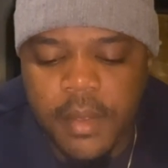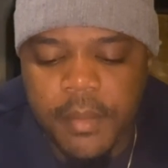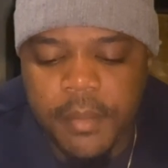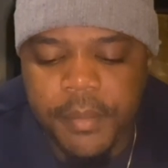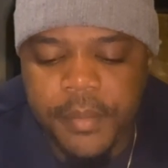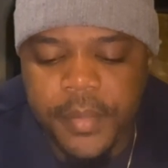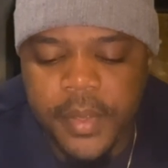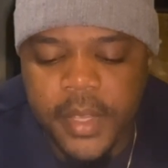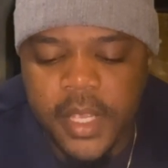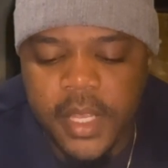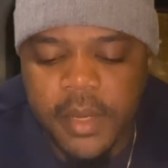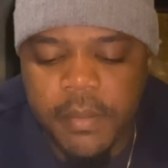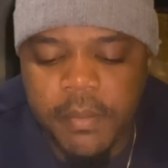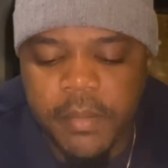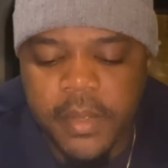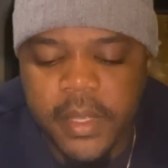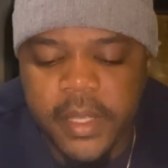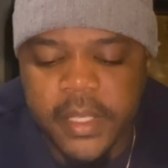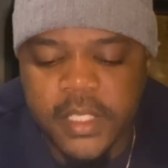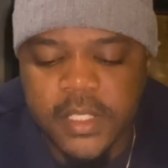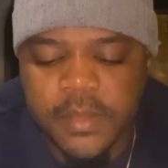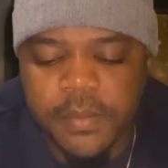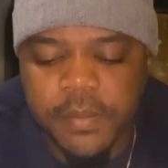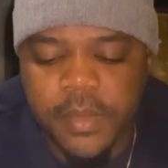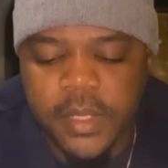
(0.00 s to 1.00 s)
paid
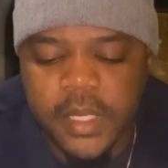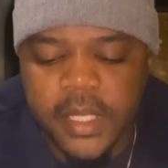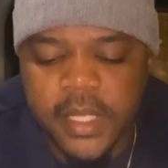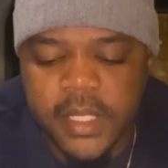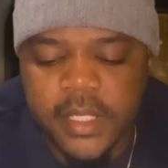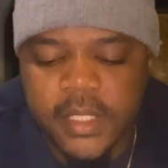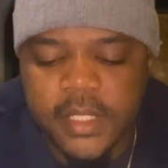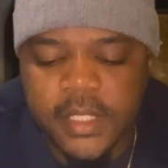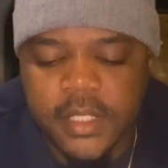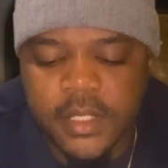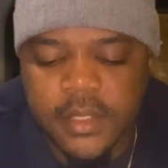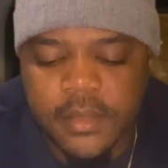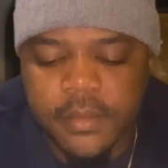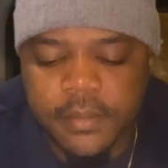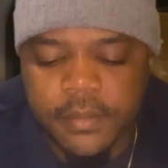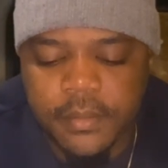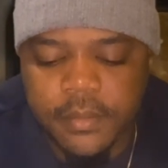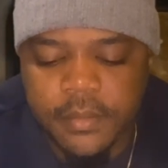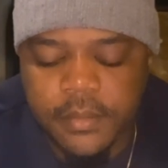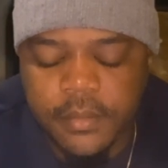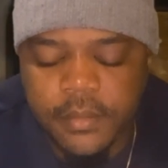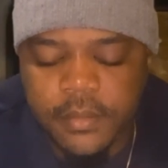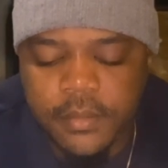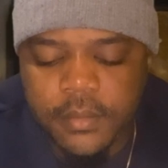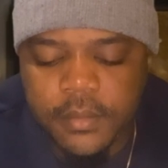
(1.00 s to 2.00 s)
base plates
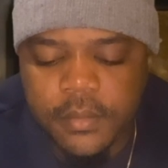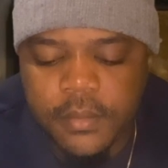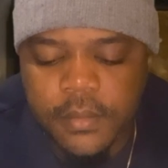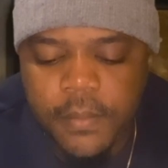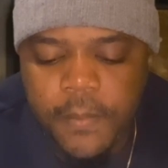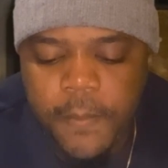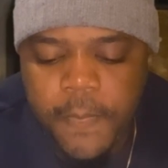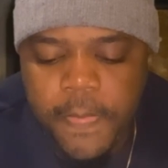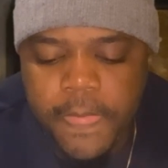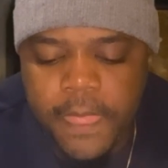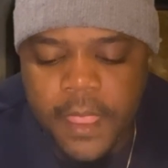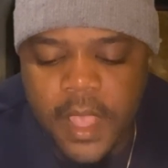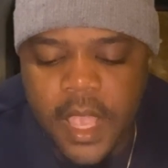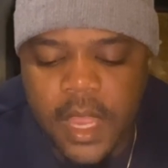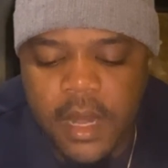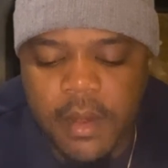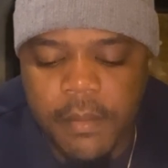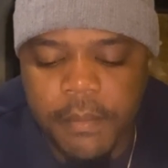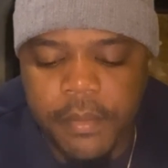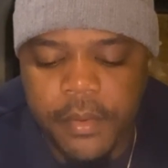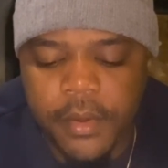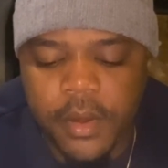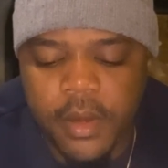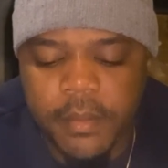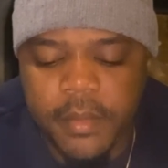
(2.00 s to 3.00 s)
and
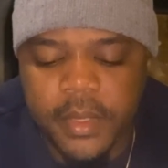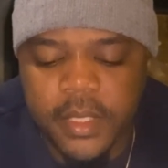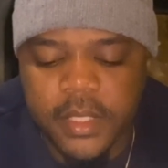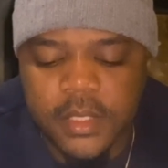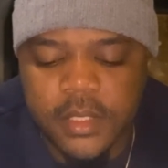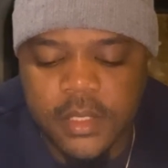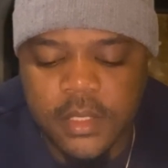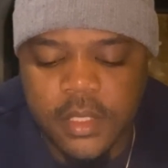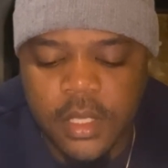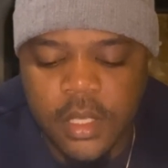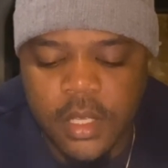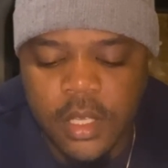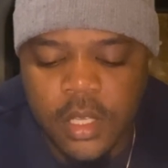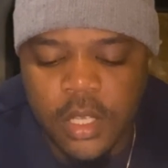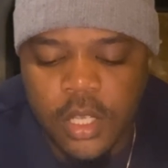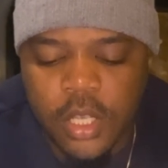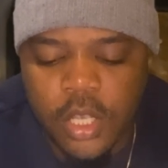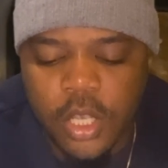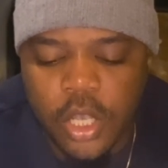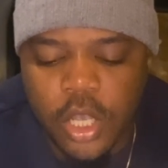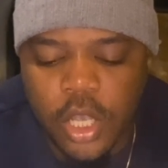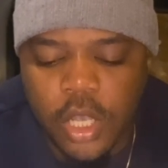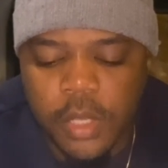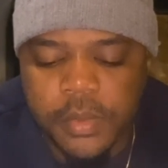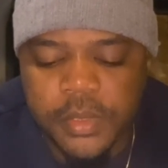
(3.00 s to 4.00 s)
permits,
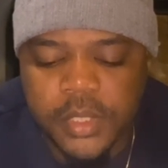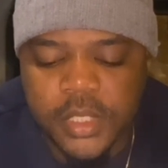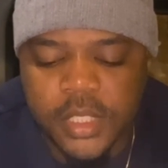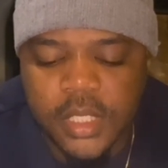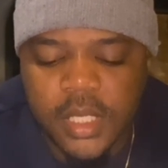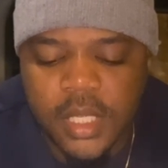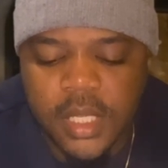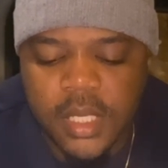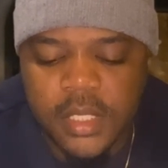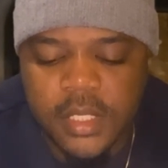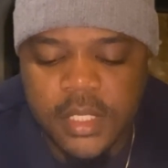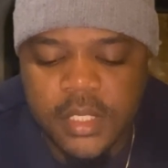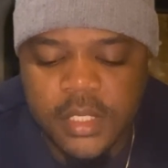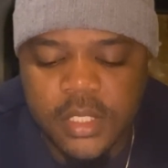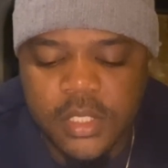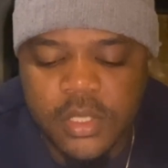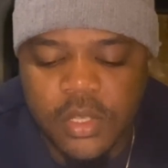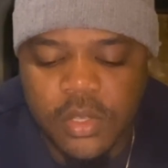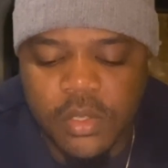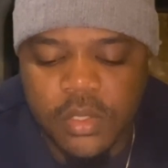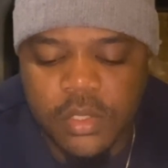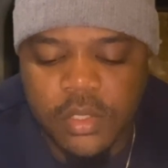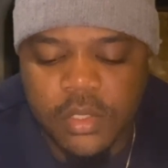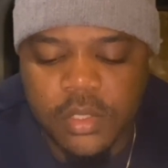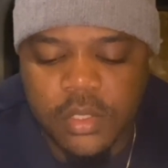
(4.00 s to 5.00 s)
optional
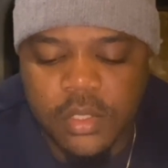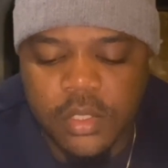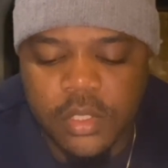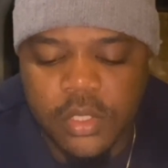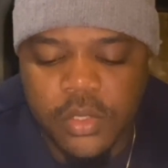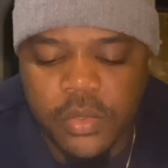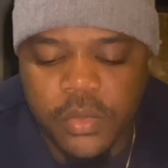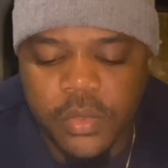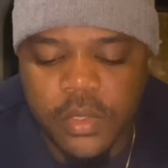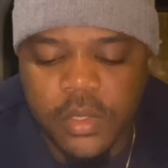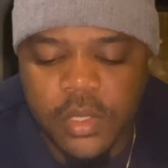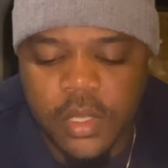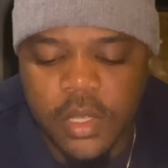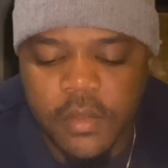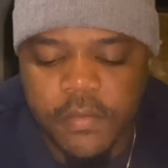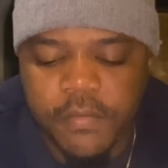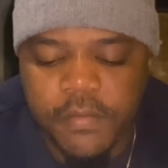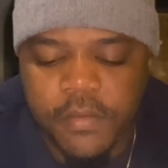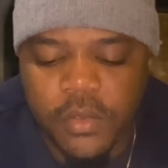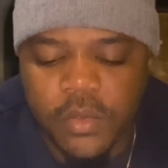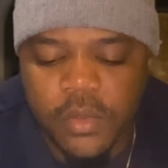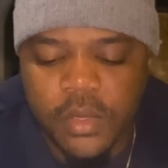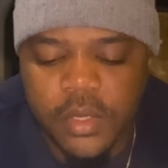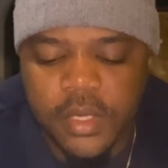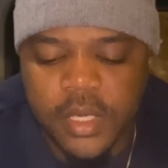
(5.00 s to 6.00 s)
discount new
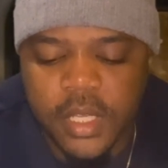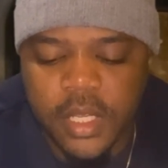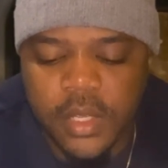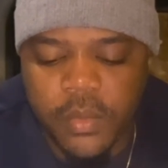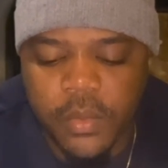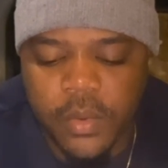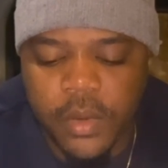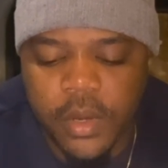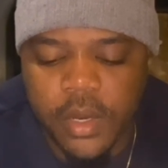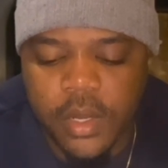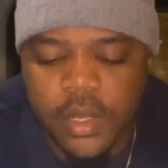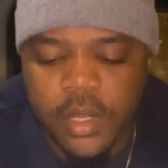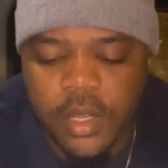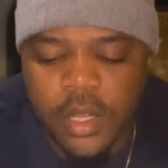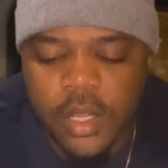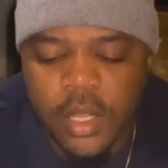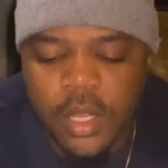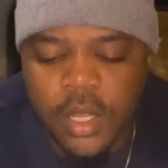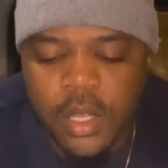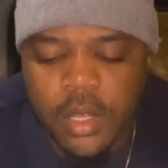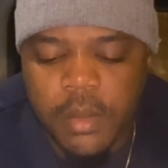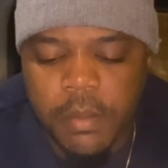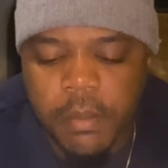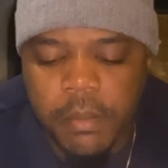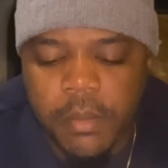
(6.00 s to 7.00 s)
fuel network,
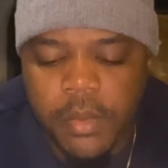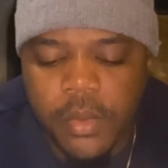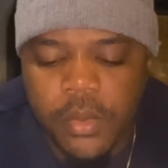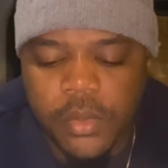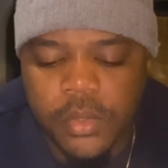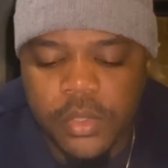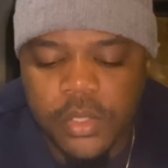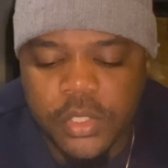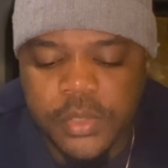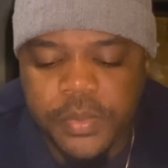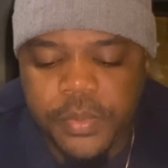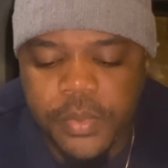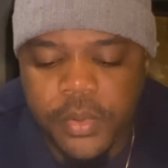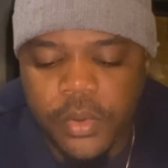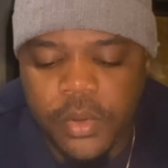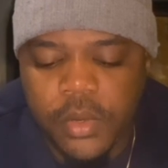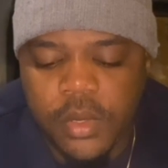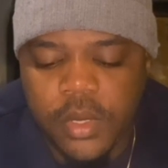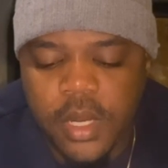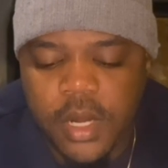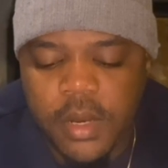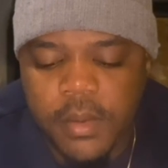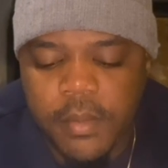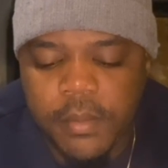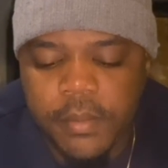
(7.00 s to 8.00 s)
bonus
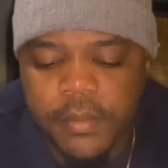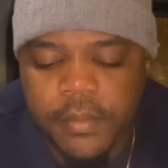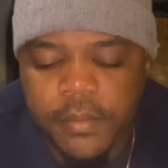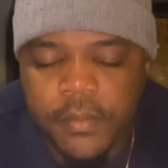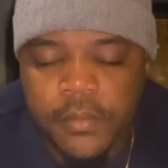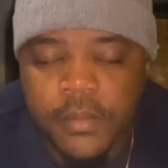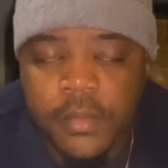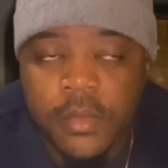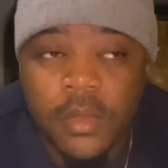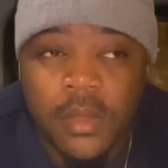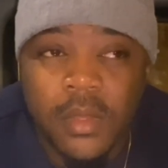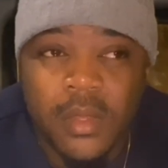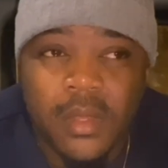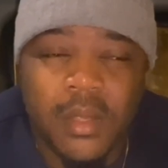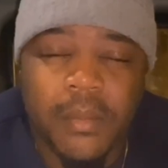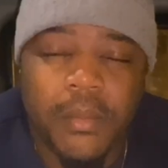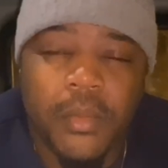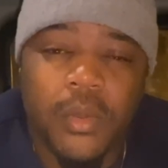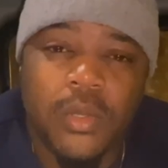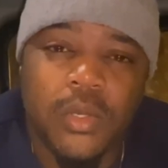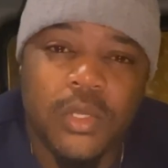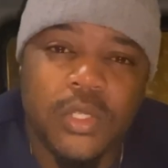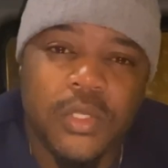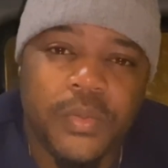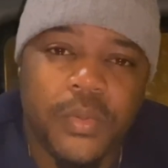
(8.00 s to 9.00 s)
program. The
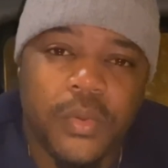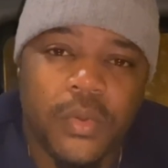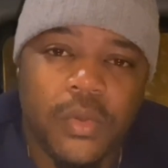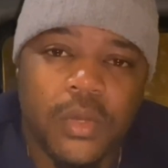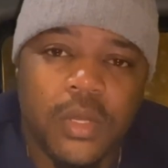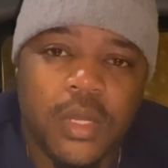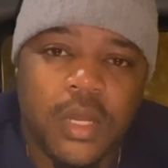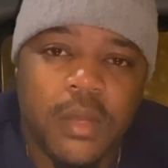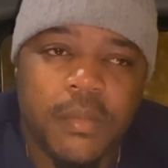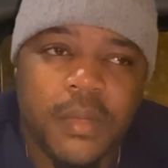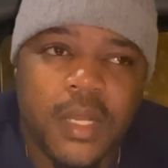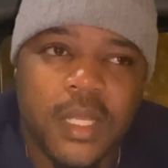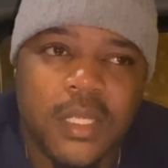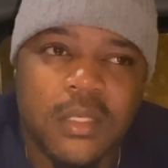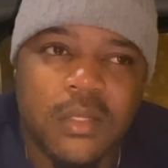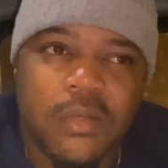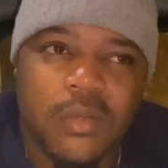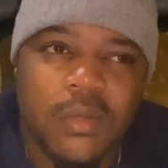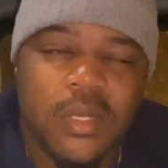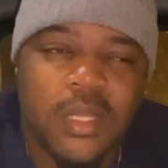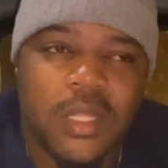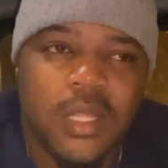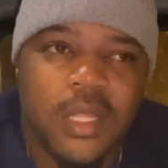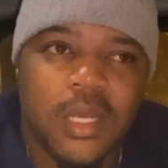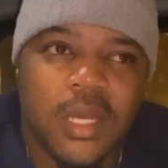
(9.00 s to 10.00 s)
bonus program, that's the
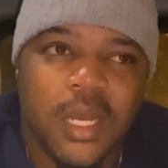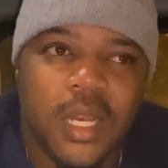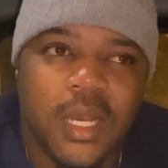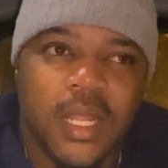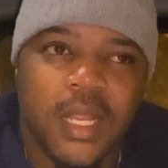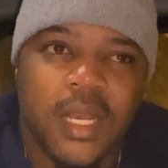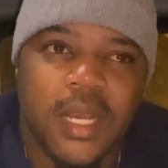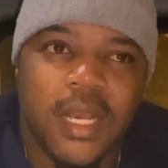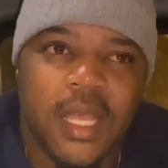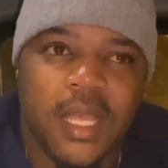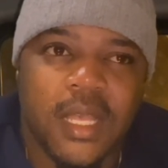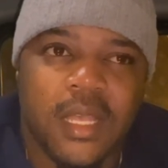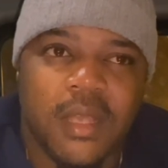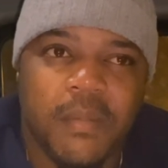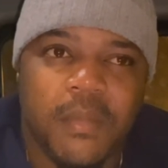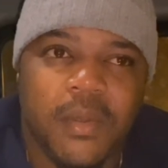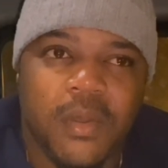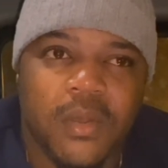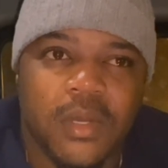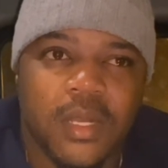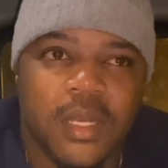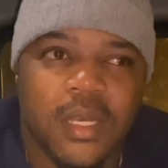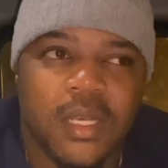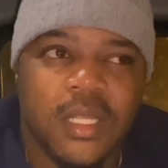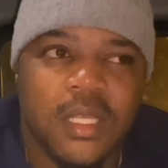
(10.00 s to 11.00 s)
only thing that I like
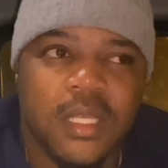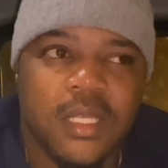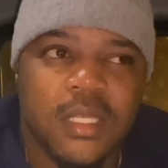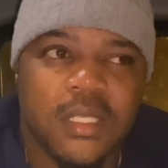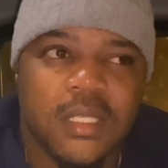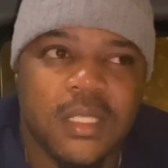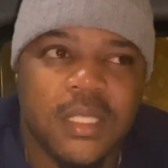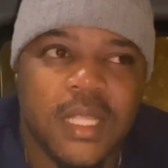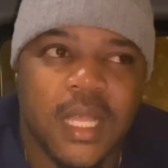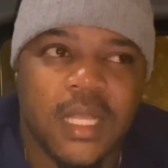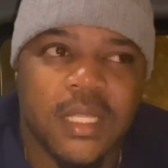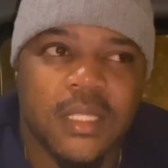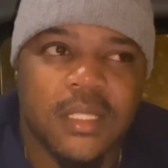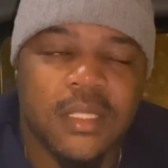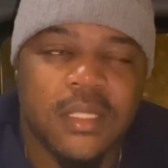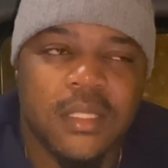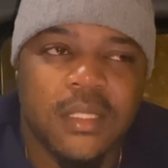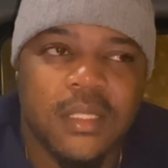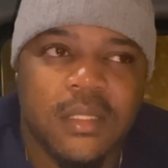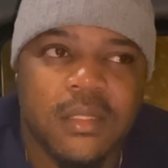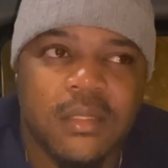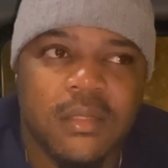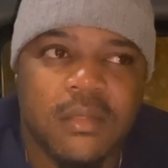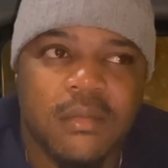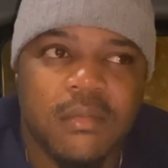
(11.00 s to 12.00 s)
about the lease, that
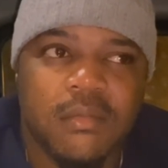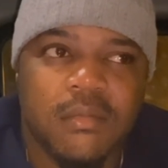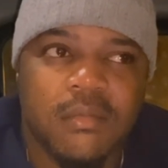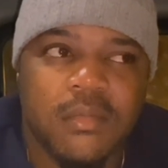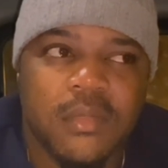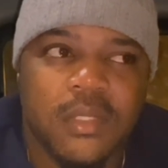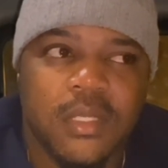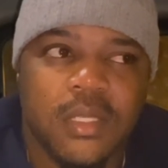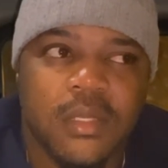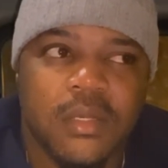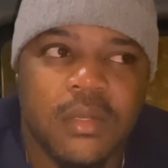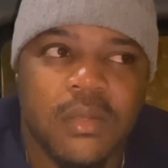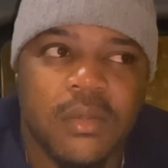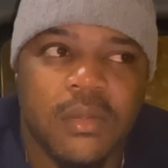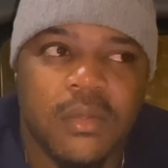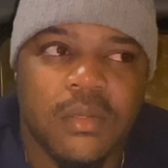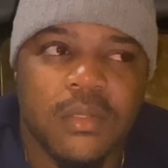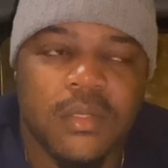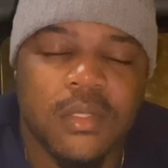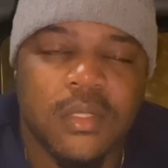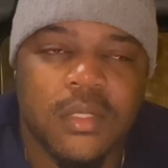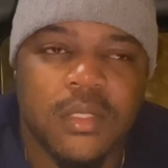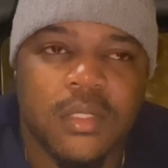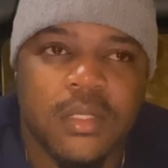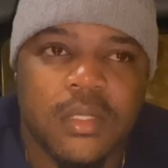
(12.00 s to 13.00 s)
you
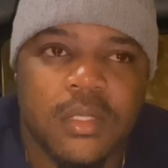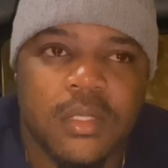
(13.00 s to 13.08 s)
don't